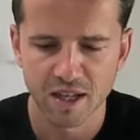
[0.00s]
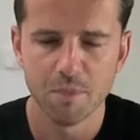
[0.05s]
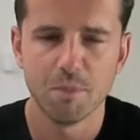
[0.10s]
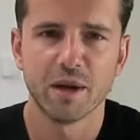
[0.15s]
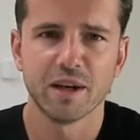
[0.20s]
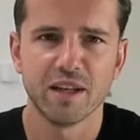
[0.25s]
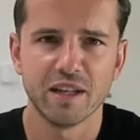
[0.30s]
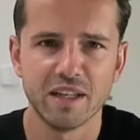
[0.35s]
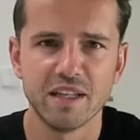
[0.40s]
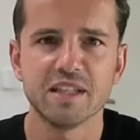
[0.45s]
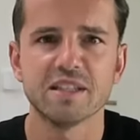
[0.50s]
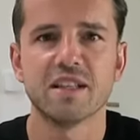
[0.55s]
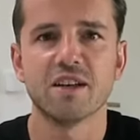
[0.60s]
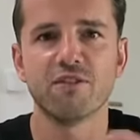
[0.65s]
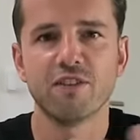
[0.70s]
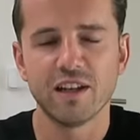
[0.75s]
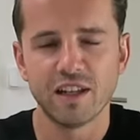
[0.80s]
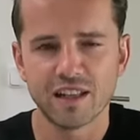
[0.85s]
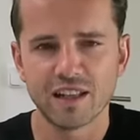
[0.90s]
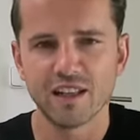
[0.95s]
But he's
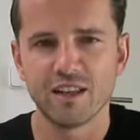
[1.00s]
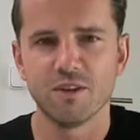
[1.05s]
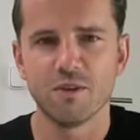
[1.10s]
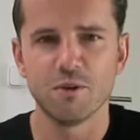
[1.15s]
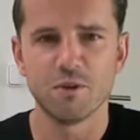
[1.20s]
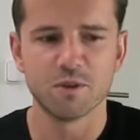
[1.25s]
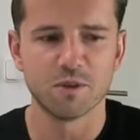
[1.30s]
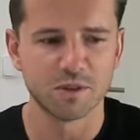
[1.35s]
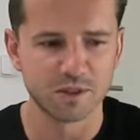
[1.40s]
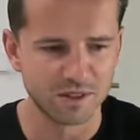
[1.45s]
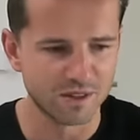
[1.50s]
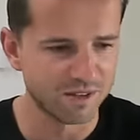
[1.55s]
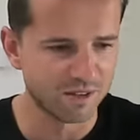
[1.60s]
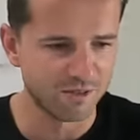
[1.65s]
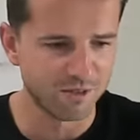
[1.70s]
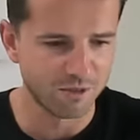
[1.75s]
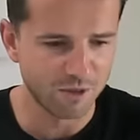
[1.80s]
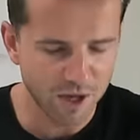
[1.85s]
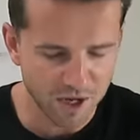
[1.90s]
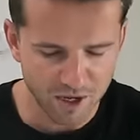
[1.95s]
definitely
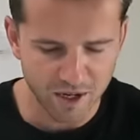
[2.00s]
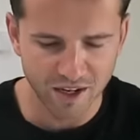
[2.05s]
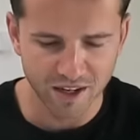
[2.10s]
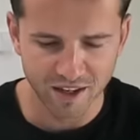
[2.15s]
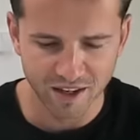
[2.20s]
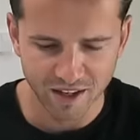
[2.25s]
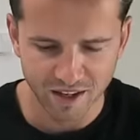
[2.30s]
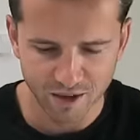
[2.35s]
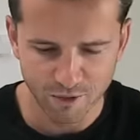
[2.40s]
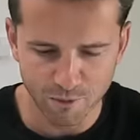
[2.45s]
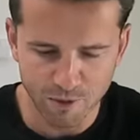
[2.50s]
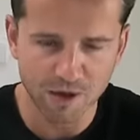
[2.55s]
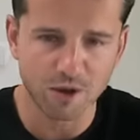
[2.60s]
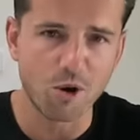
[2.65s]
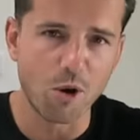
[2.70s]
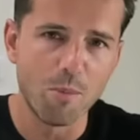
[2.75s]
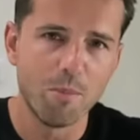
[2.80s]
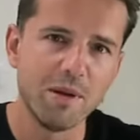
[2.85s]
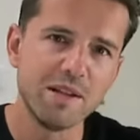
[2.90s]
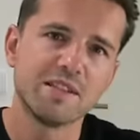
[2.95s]
very well
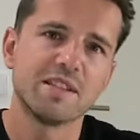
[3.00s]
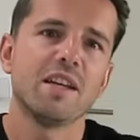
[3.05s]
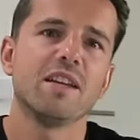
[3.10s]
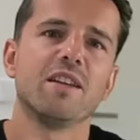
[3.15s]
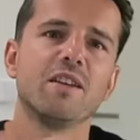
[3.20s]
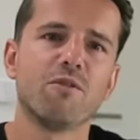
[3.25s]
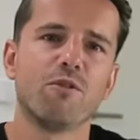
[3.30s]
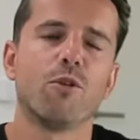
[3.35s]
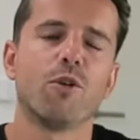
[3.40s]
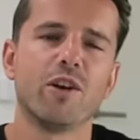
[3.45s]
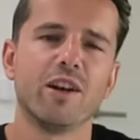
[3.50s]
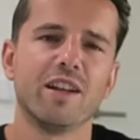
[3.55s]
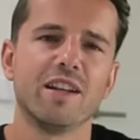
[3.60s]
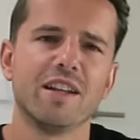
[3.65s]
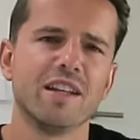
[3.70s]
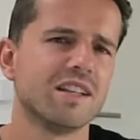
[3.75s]
compensated for that.